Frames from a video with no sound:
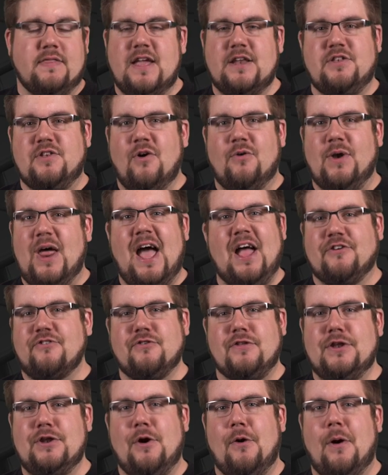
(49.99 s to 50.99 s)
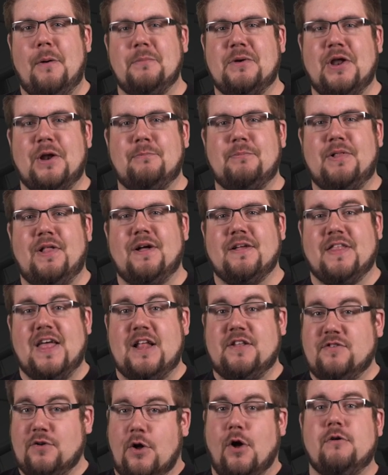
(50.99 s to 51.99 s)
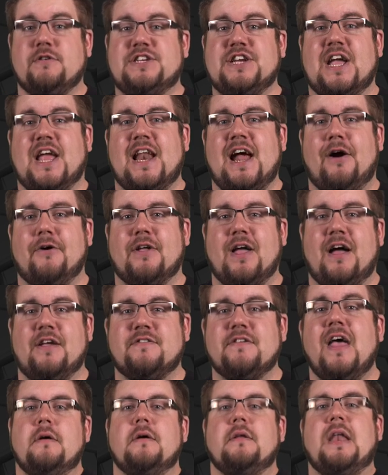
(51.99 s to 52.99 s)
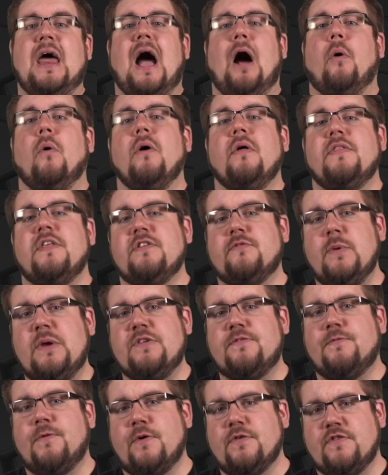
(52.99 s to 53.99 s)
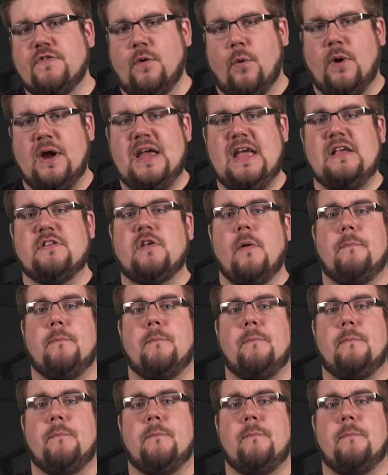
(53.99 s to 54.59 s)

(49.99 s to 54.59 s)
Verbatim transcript: They don't actually know I'm going to plug that, so go check it out, guys. Now, this week's first story is